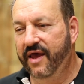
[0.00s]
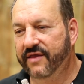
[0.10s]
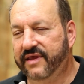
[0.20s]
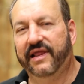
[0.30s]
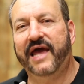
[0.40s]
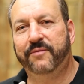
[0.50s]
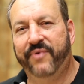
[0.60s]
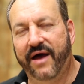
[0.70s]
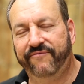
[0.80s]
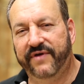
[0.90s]
the Atlanta
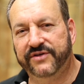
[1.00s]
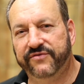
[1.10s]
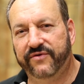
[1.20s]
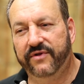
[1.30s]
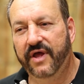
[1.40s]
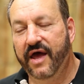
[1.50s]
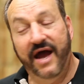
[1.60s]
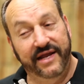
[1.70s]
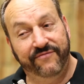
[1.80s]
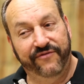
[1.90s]
Pop Festival,
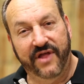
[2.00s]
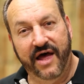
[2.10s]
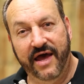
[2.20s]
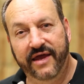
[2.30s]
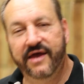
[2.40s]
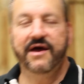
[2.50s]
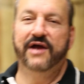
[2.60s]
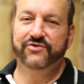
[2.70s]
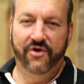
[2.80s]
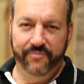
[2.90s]
I didn't fly. I
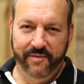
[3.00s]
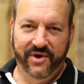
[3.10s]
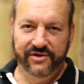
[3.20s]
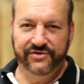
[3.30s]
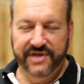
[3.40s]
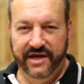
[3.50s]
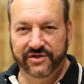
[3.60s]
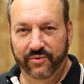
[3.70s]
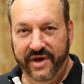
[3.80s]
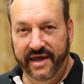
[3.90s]
drove my mother's
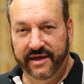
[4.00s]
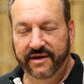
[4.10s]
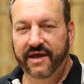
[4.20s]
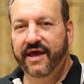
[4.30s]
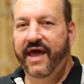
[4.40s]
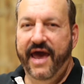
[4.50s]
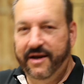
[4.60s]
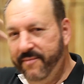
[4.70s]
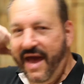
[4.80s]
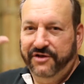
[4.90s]
station wagon, had
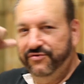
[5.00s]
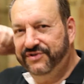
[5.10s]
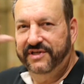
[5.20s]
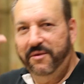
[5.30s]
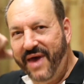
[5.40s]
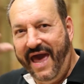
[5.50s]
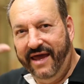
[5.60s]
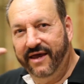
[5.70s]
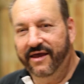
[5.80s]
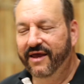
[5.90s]
a mattress in the
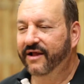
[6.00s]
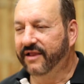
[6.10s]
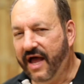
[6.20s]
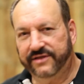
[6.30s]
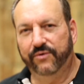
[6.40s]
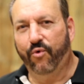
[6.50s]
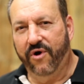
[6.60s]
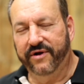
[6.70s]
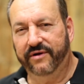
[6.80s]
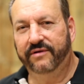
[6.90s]
back, lots of
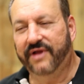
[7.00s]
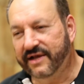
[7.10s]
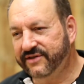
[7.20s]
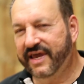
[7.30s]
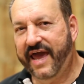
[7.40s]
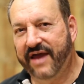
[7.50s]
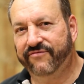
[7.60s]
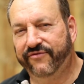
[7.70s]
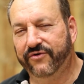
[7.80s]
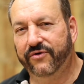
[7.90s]
water, lots of
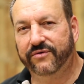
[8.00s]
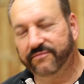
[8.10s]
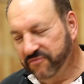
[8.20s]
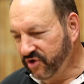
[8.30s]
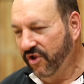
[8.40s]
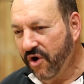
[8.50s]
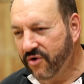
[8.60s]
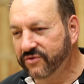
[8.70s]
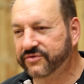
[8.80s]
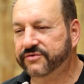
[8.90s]
canned food,
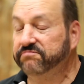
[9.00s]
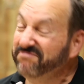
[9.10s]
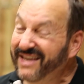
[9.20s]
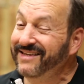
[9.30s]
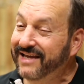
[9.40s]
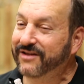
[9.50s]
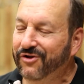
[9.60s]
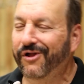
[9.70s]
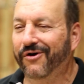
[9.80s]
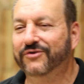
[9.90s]
clothes. Didn't need the
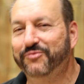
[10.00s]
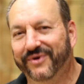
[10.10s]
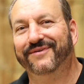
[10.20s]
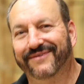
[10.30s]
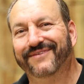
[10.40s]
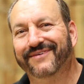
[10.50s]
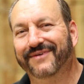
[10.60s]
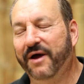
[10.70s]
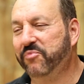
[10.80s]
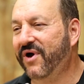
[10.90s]
clothes, but
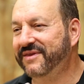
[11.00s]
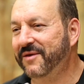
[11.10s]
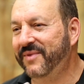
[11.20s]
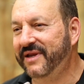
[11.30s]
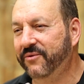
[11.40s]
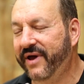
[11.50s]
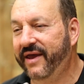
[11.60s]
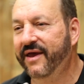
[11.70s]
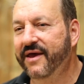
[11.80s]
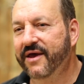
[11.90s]
I brought them
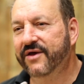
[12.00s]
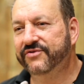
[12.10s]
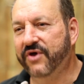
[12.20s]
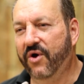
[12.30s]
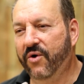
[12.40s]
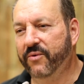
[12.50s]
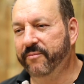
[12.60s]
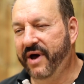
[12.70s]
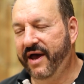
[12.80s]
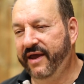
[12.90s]
anyway. So
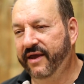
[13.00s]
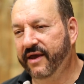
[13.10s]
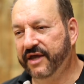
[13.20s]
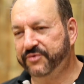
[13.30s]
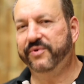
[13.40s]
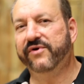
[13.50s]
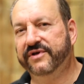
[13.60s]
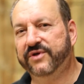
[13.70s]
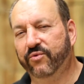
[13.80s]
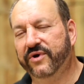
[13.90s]
my
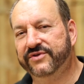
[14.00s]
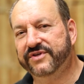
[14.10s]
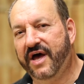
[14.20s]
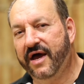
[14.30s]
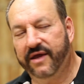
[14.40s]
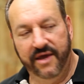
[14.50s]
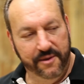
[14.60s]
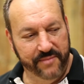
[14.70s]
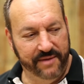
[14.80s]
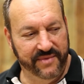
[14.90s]
experience at Woodstock
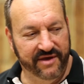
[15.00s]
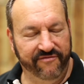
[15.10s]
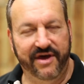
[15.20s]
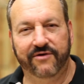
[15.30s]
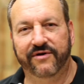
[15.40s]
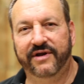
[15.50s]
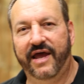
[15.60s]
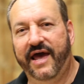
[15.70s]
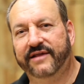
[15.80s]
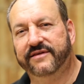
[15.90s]
made me a veteran
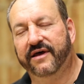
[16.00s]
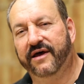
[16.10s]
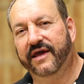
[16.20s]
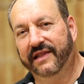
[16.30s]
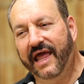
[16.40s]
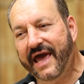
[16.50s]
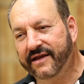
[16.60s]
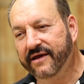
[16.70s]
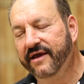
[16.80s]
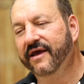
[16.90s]
at
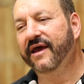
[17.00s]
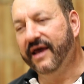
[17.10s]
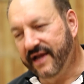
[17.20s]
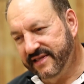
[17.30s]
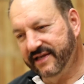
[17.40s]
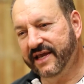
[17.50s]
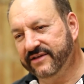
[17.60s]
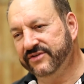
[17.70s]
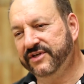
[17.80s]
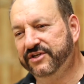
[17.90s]
Atlanta, and I did
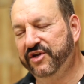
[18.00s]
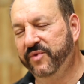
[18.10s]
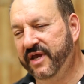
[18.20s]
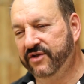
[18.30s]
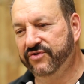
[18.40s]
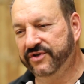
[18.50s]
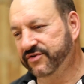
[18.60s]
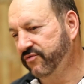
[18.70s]
get to see Jimi Hendrix.